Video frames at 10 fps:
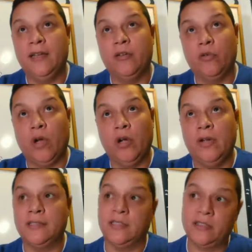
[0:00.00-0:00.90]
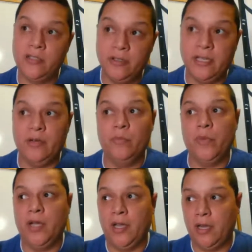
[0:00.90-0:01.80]
grow as a student,
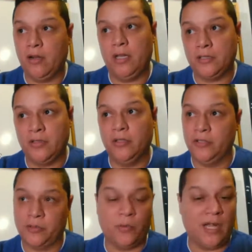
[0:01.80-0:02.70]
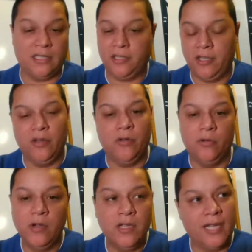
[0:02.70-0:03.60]
but also just watching
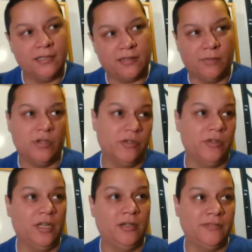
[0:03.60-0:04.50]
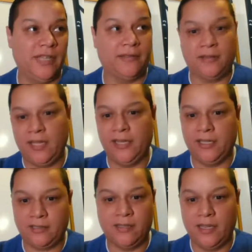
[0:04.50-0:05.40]
you as someone who loves
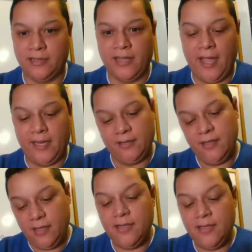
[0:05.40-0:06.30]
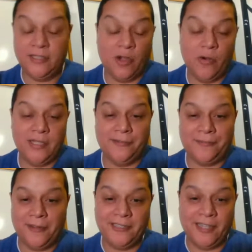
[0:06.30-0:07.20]
athletics. Like, that is always a
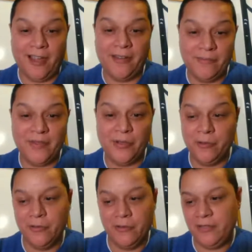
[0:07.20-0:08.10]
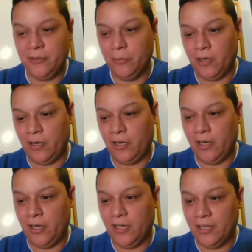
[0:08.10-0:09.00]
fun time. You
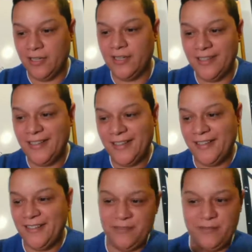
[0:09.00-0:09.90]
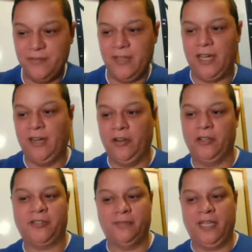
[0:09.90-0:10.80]
are, I don't know,
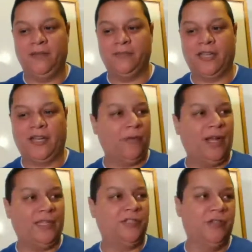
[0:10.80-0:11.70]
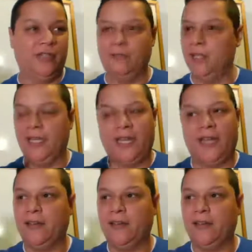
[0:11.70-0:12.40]
sometimes like I watch you and I'm like,